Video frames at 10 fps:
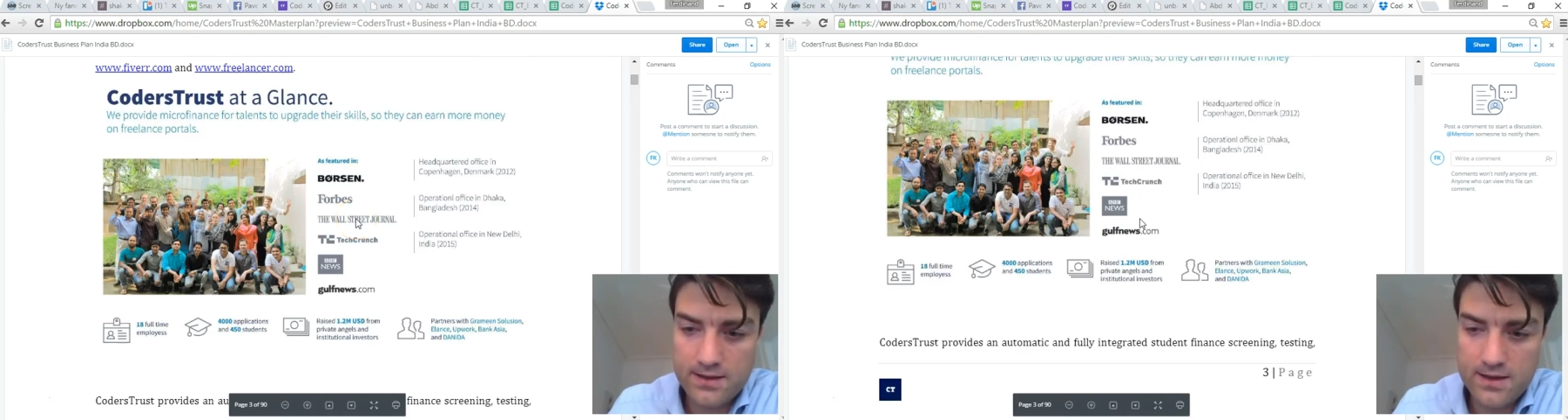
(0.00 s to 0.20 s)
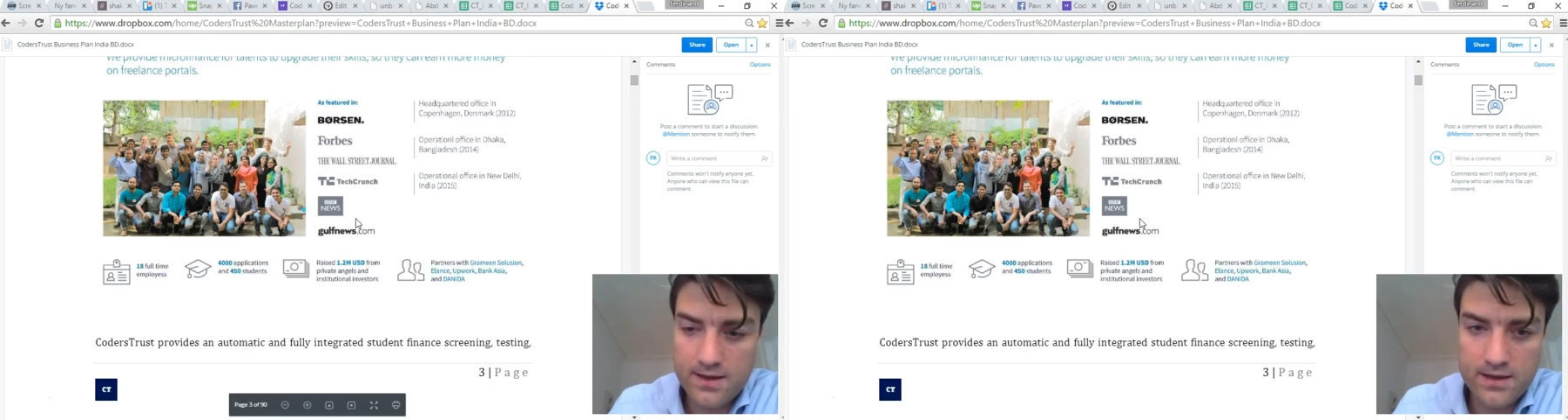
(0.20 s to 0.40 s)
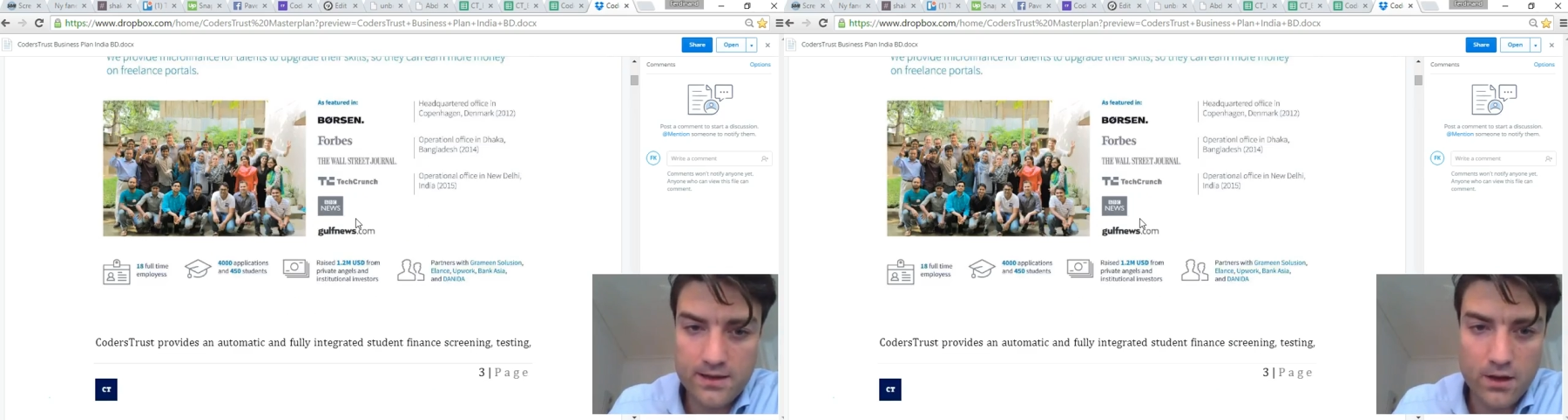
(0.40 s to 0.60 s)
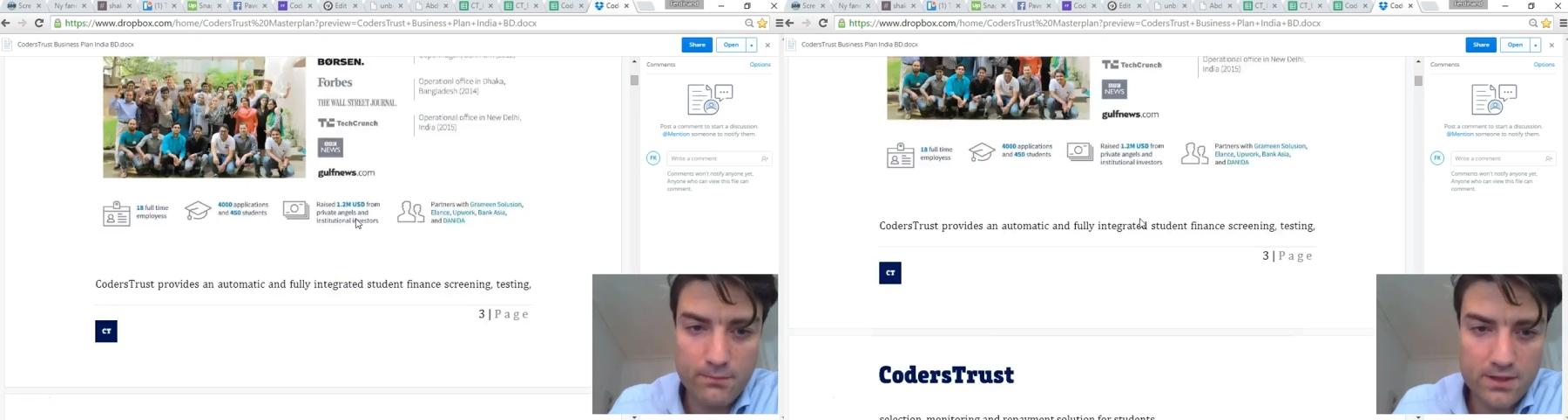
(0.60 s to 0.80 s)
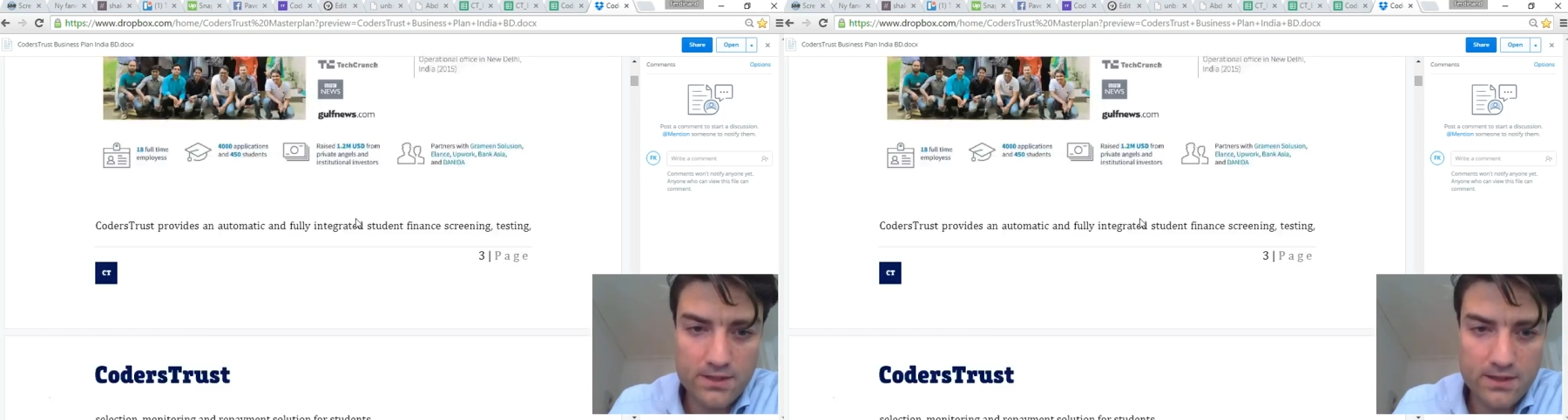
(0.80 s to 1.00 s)

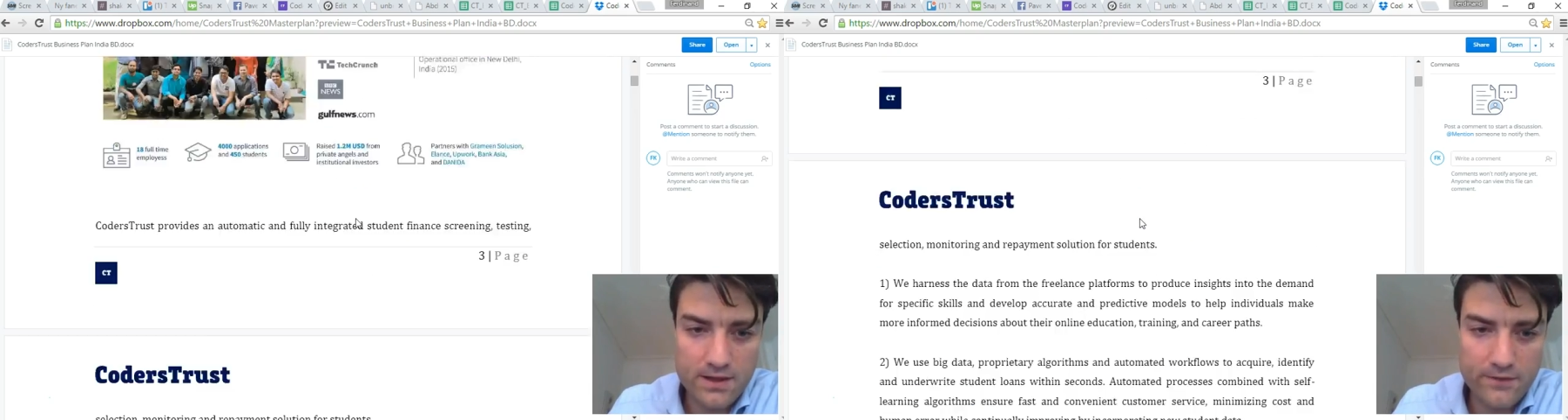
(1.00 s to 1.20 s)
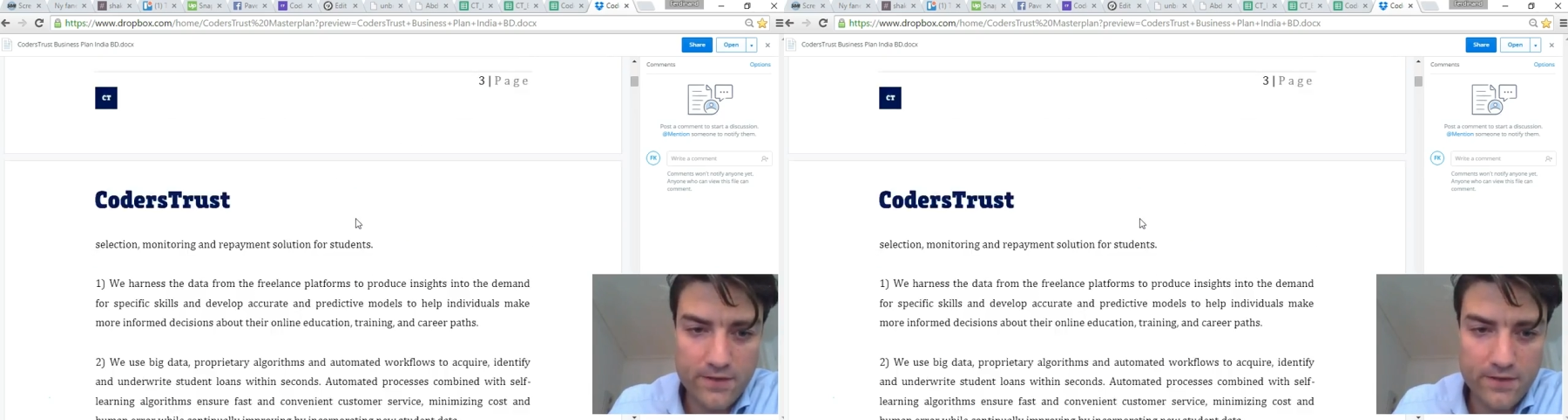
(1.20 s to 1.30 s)
numbers and